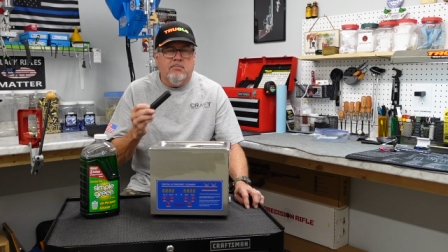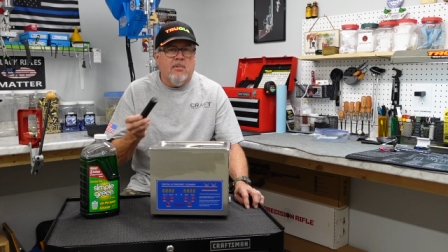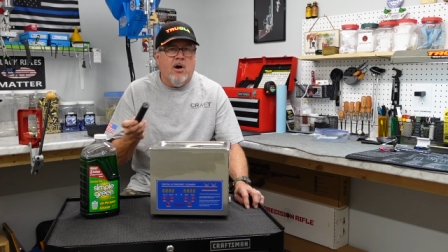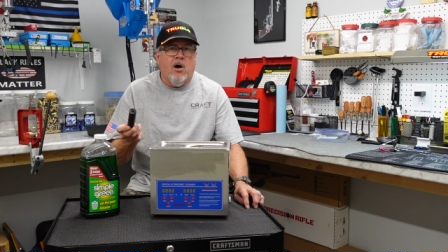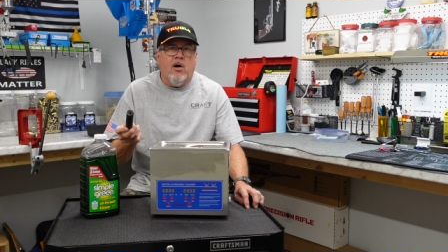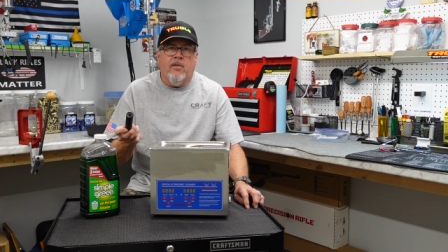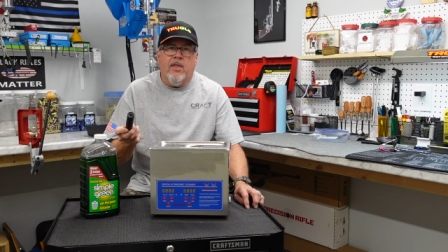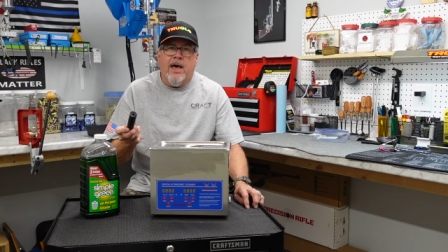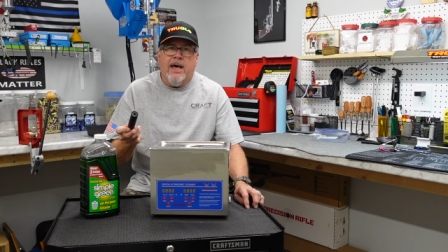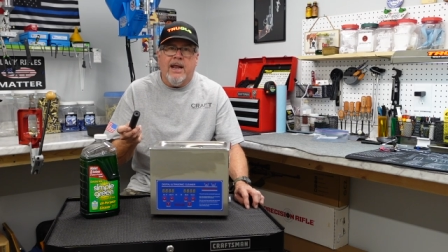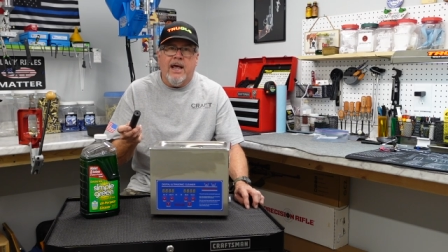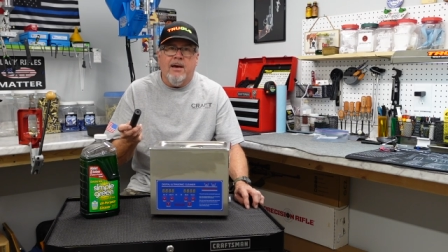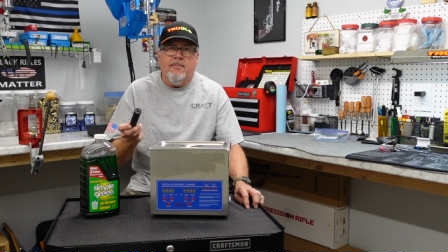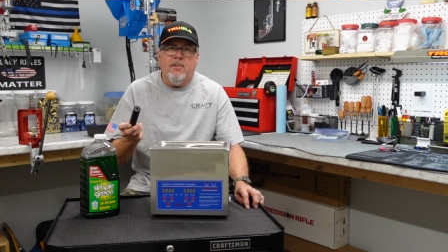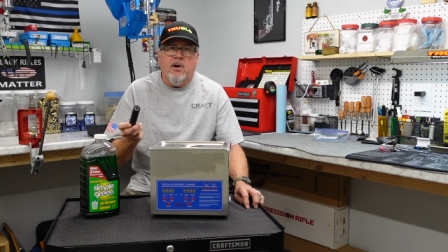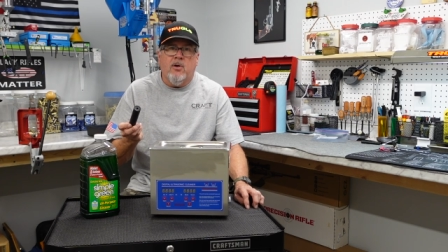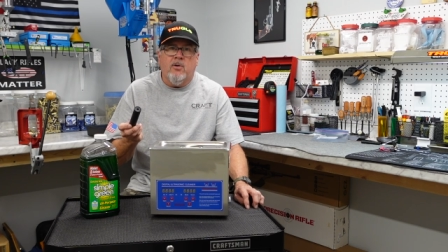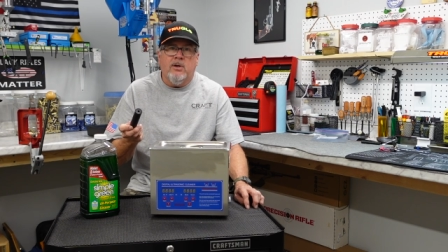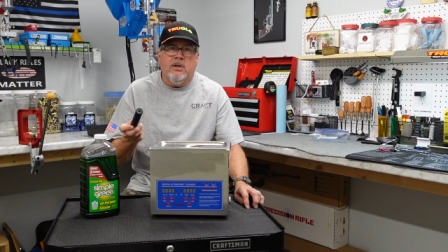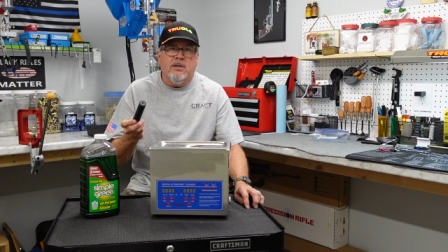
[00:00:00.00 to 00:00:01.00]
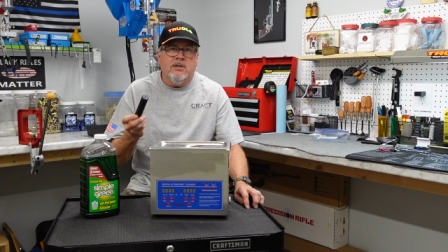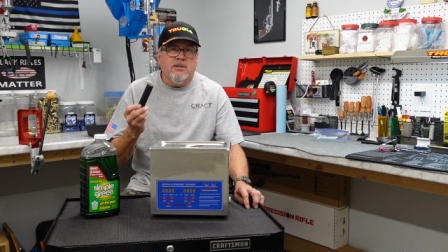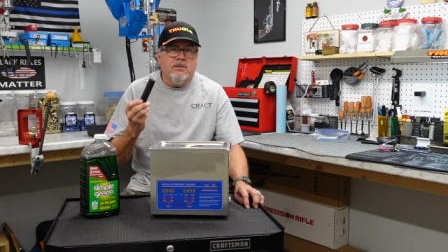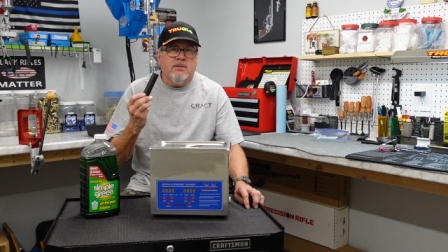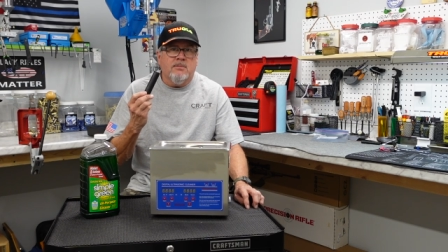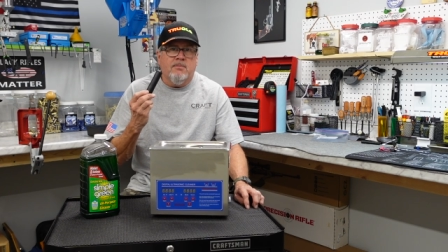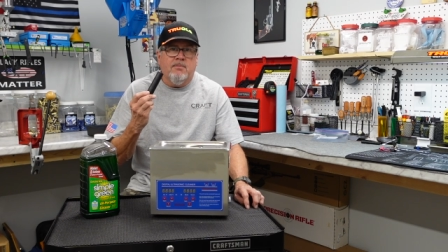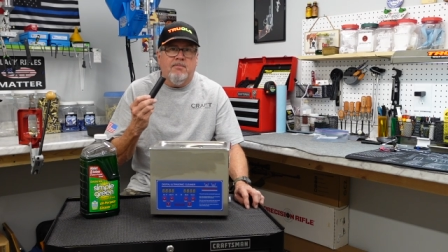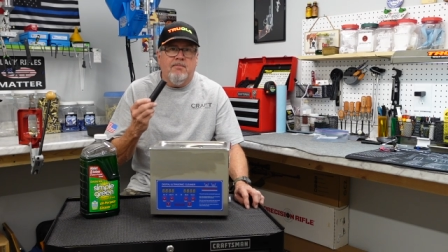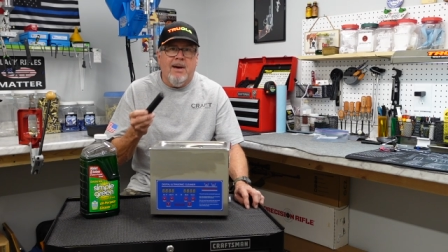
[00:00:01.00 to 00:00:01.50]
all that ammo
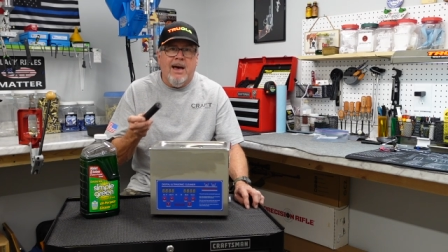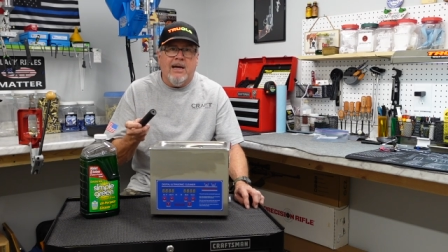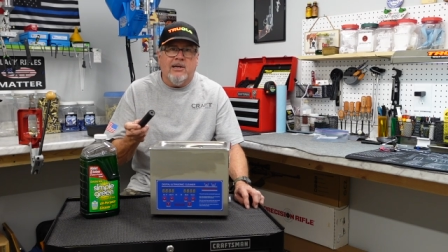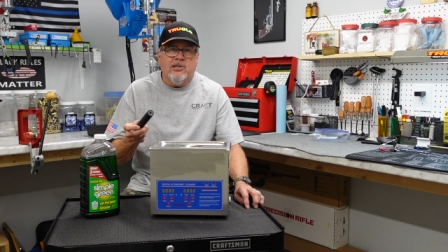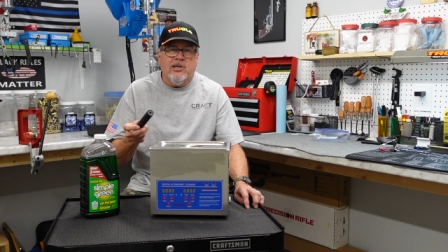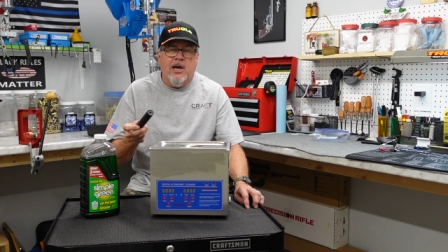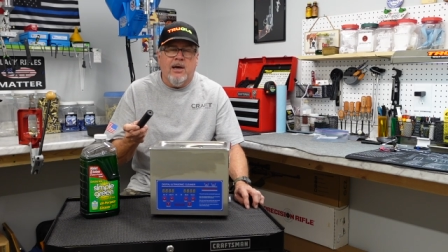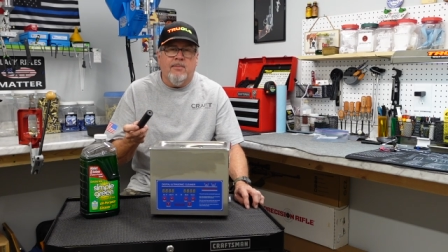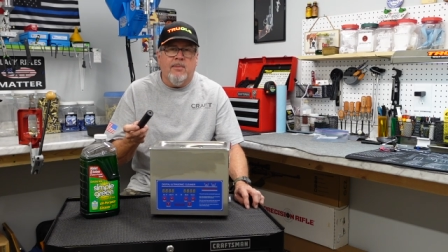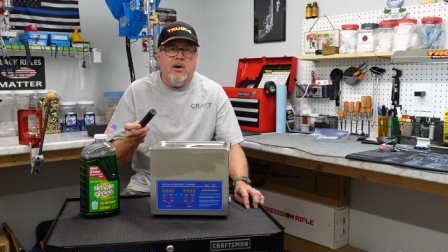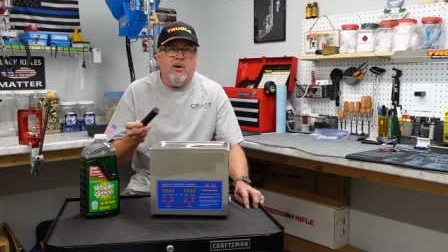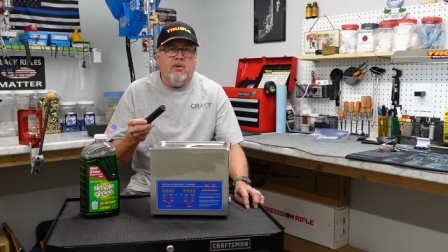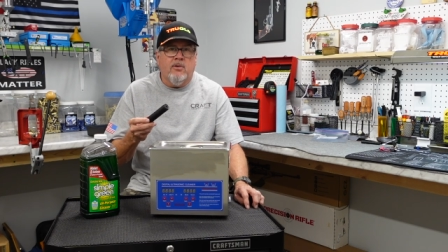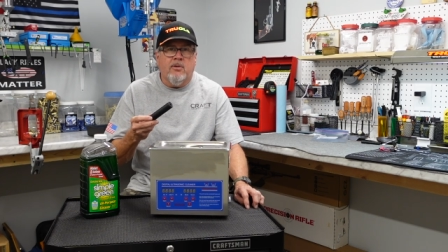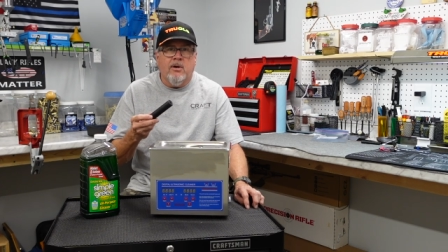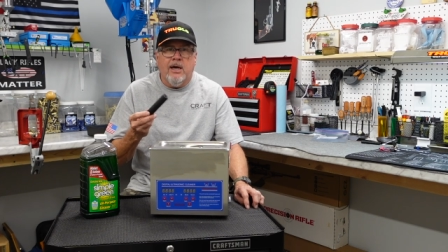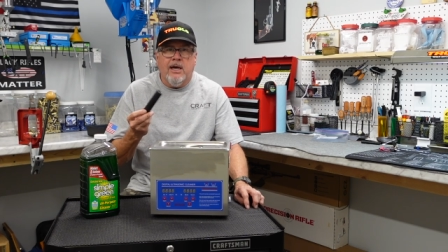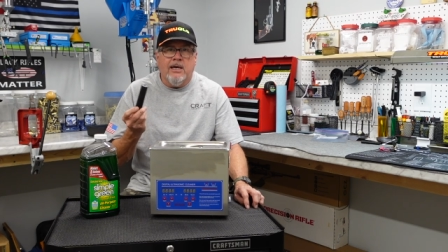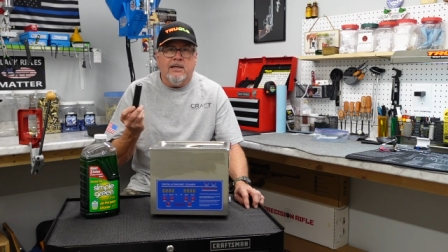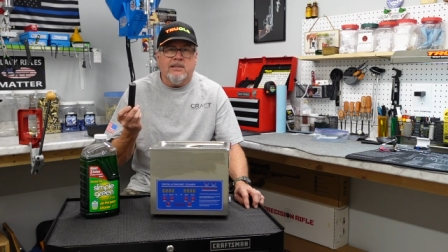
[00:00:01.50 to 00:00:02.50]
is match ammo,